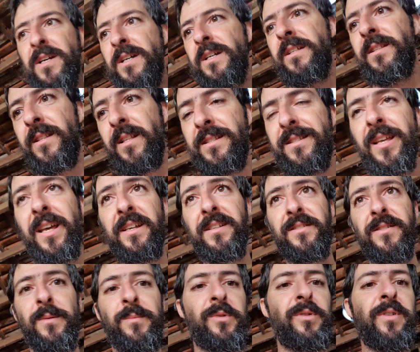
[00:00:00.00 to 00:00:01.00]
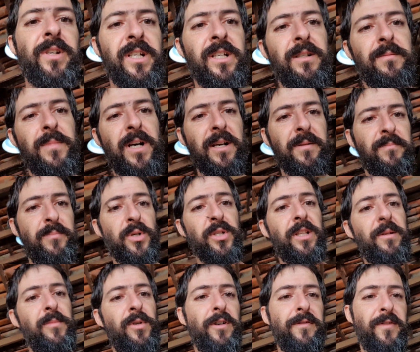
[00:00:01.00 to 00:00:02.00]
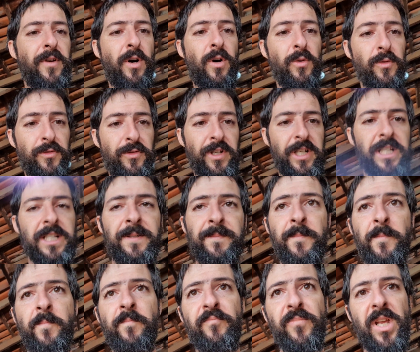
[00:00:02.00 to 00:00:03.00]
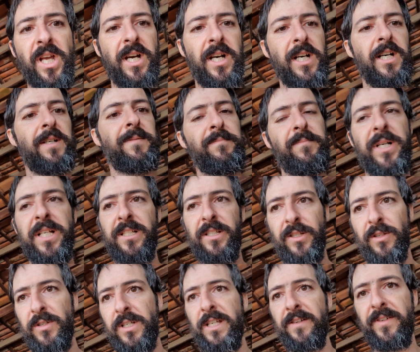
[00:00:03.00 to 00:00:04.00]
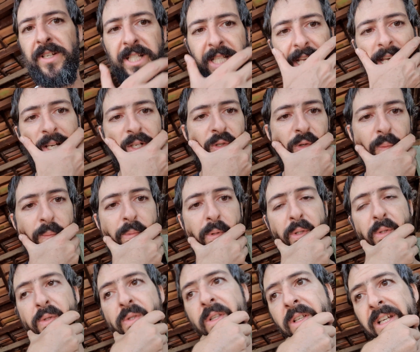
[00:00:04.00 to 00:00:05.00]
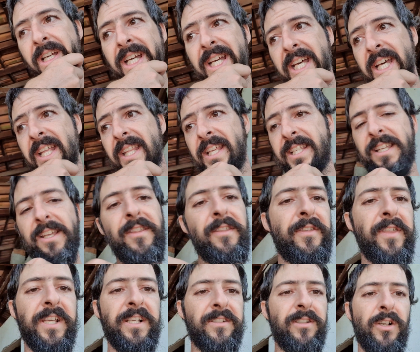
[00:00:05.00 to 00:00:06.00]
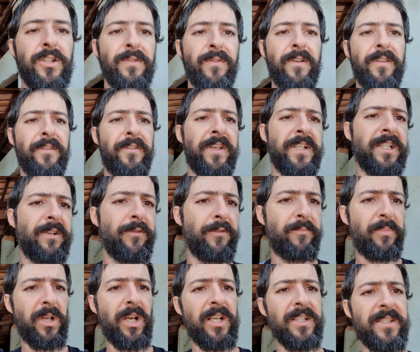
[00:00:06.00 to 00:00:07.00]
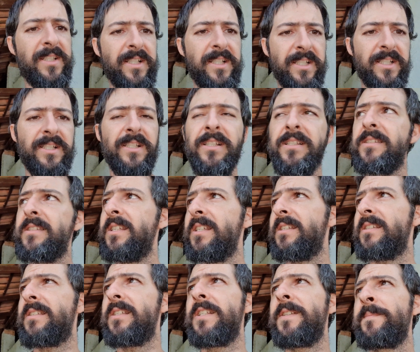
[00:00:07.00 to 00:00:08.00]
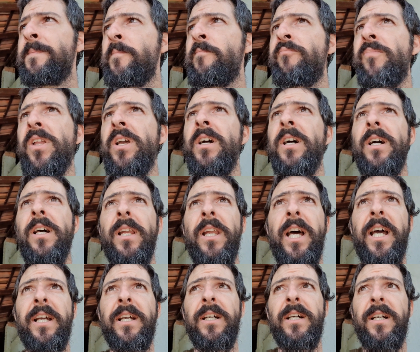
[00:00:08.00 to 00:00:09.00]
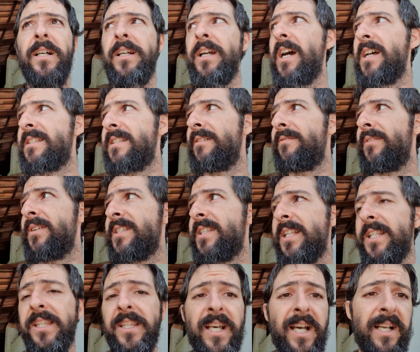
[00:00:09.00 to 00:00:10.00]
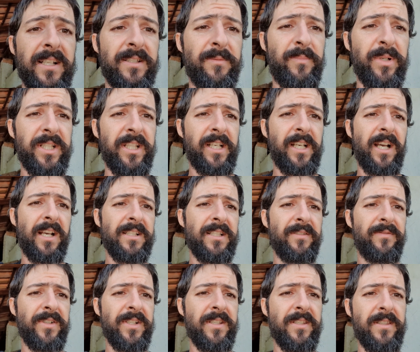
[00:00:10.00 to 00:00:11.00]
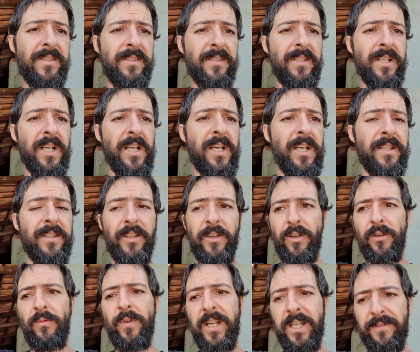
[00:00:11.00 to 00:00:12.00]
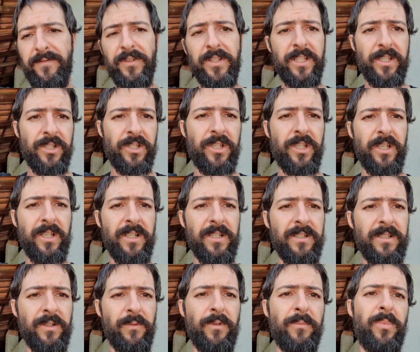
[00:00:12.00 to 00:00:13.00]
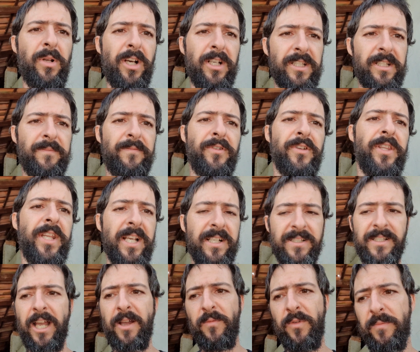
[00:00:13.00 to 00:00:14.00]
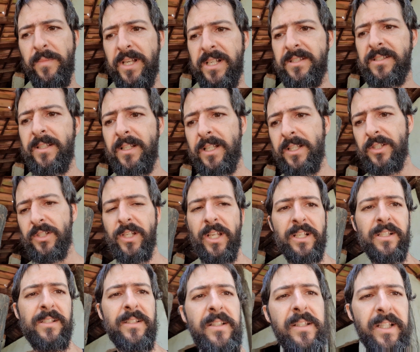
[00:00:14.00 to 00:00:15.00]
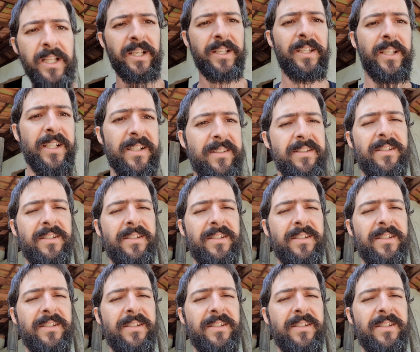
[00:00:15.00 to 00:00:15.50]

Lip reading: the taste of moringa might put them off the whole thing. But giving it the actual boost. There's loads of other things that we've planted in this season, like cassavas and that, but the cassavas, they're not ready for this year, so we plant them for next time we make silage next